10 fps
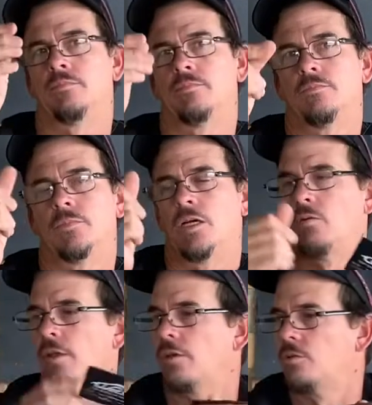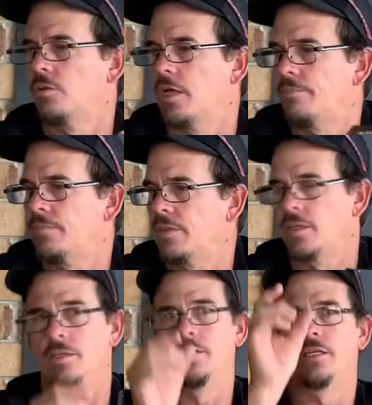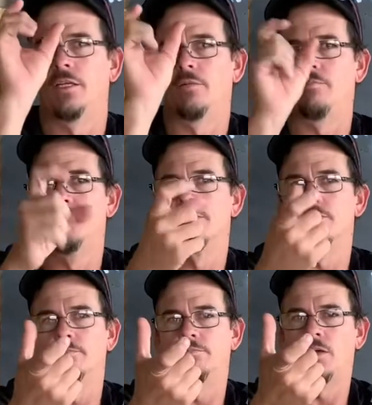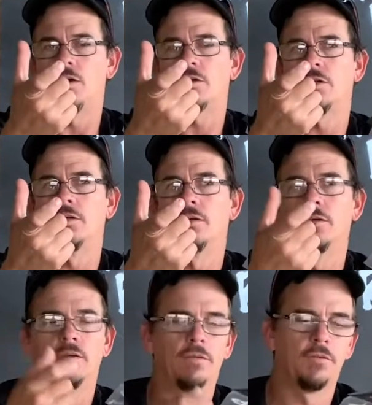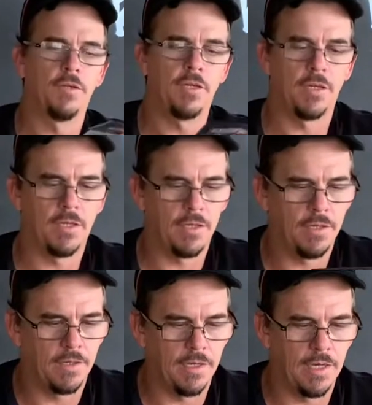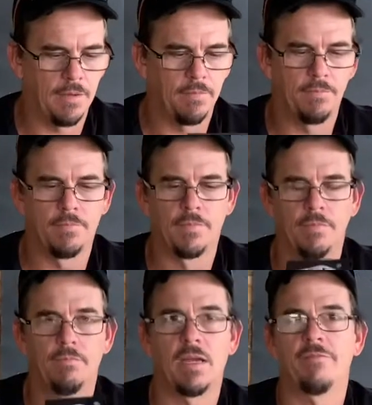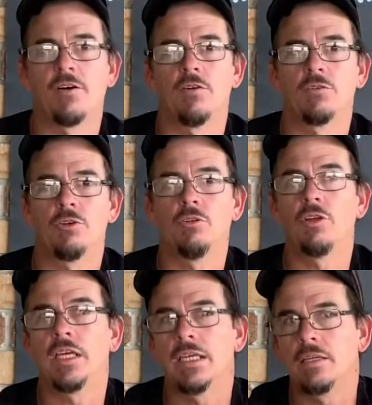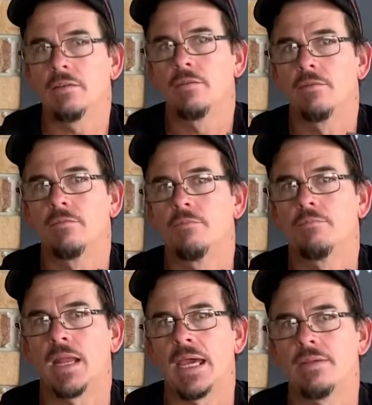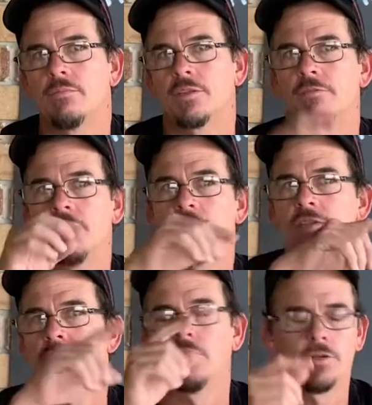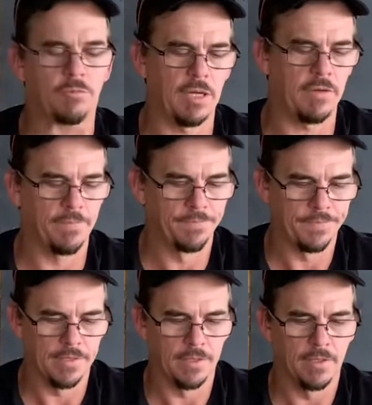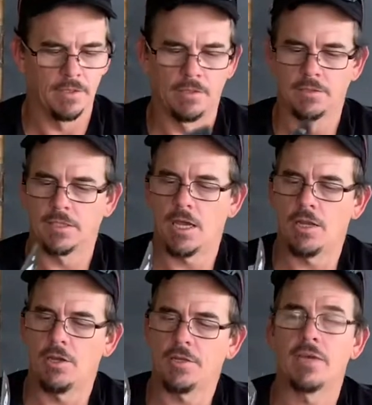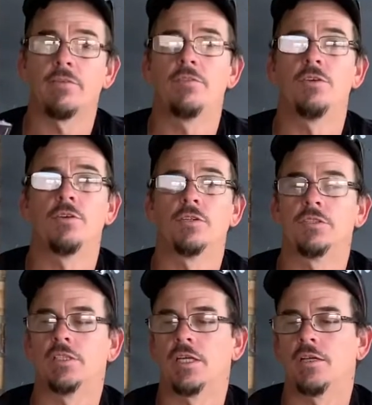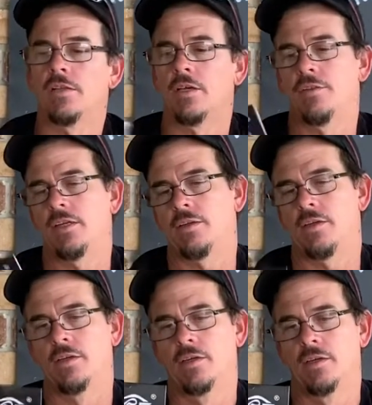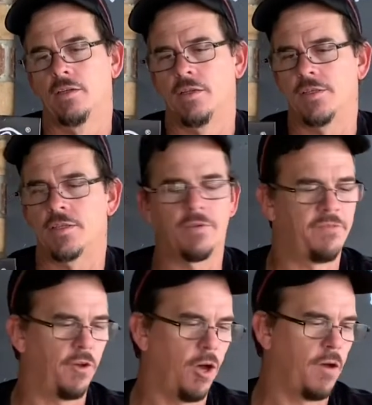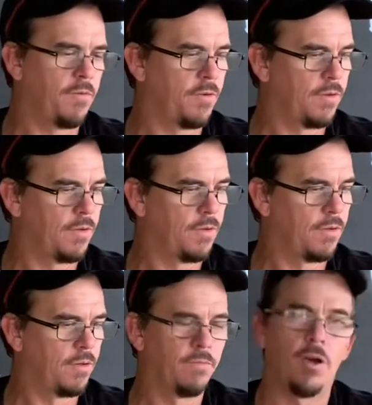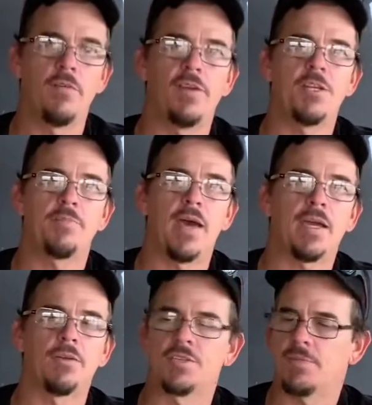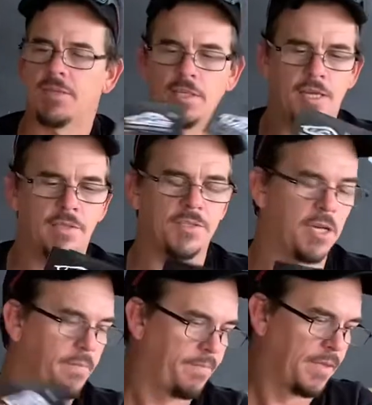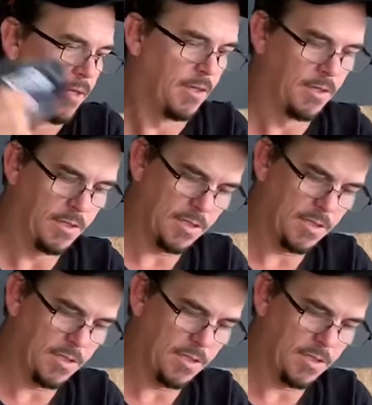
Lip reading: what do they call that, your little block for your manifold cooling plate with the fins on it, whatever, can't hurt to have a few, because you know, I think there's like five in each packet or something like that. So some of